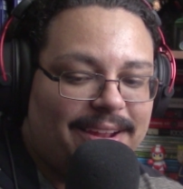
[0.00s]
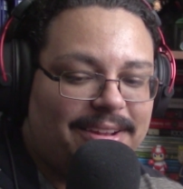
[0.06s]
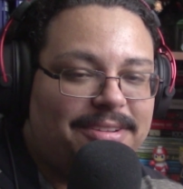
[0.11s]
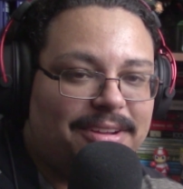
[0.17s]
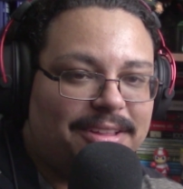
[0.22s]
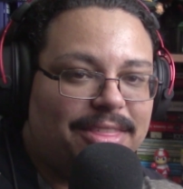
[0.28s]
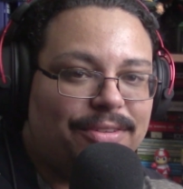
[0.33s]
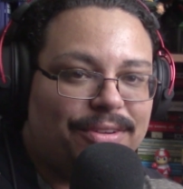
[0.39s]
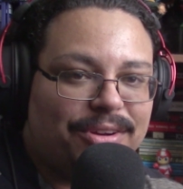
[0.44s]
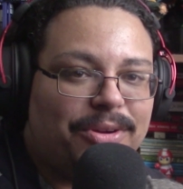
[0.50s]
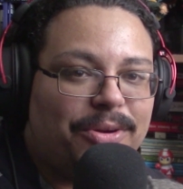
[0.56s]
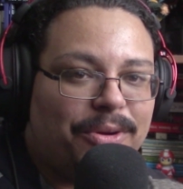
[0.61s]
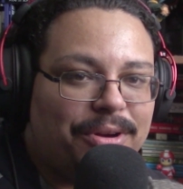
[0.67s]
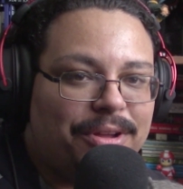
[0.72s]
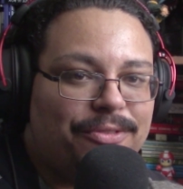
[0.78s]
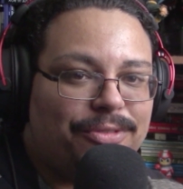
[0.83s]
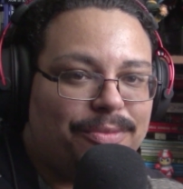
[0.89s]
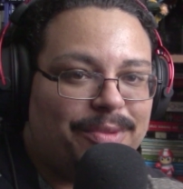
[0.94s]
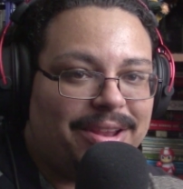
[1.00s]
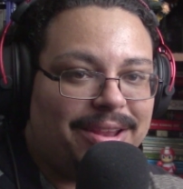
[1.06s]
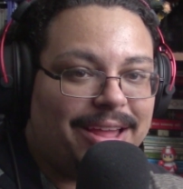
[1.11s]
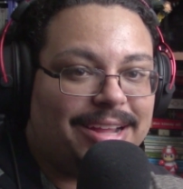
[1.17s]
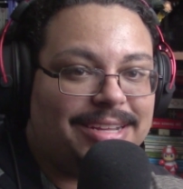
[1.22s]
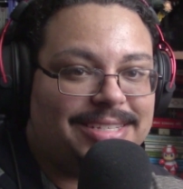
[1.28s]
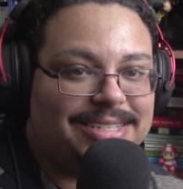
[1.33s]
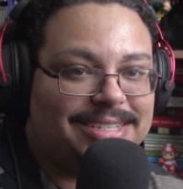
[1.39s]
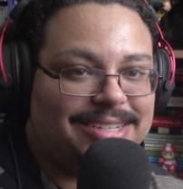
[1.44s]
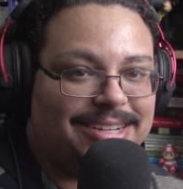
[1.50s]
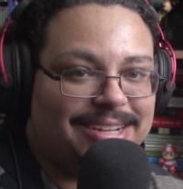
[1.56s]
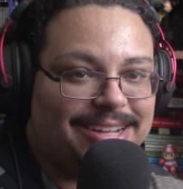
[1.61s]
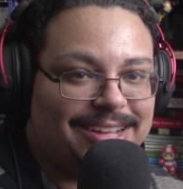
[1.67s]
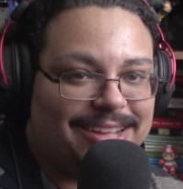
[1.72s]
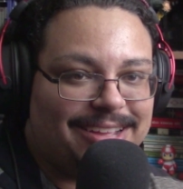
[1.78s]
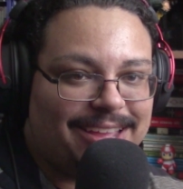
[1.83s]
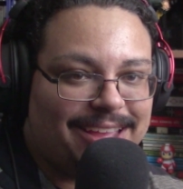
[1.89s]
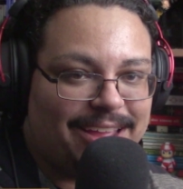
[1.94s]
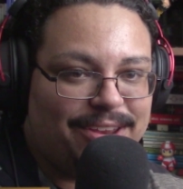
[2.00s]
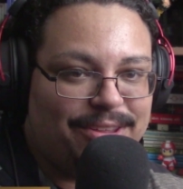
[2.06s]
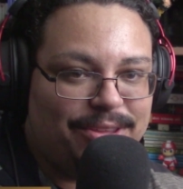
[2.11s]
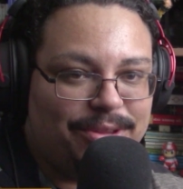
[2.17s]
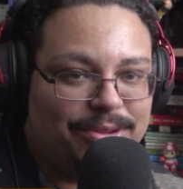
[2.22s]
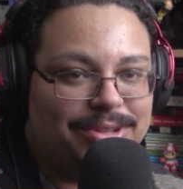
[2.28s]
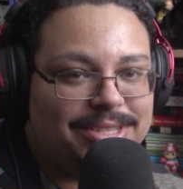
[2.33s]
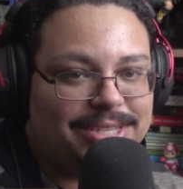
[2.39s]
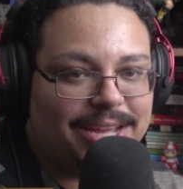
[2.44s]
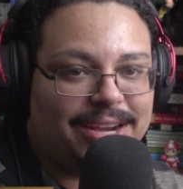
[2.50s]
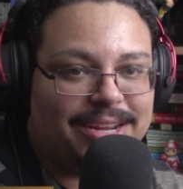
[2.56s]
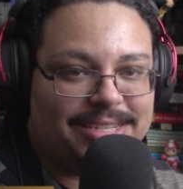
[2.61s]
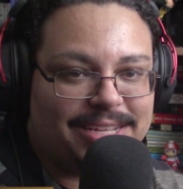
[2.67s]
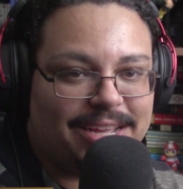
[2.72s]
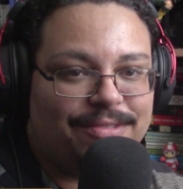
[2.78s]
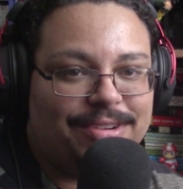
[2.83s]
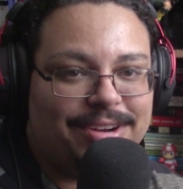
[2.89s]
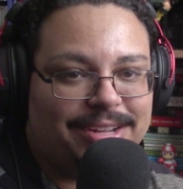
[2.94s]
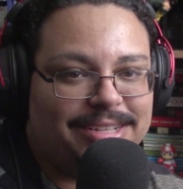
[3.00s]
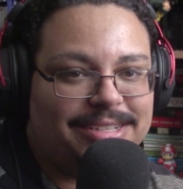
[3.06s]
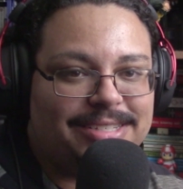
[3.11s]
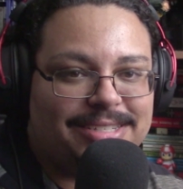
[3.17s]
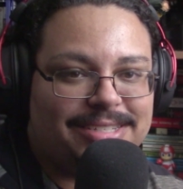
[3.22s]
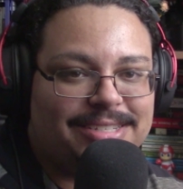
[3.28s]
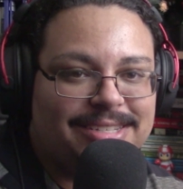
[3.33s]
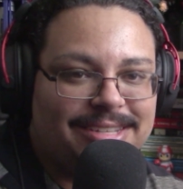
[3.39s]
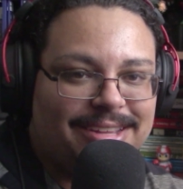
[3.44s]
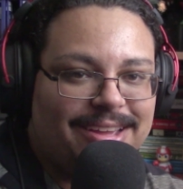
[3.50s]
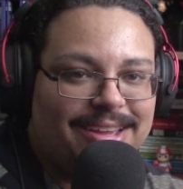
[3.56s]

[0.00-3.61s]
took the recording from Alexa and used that as evidence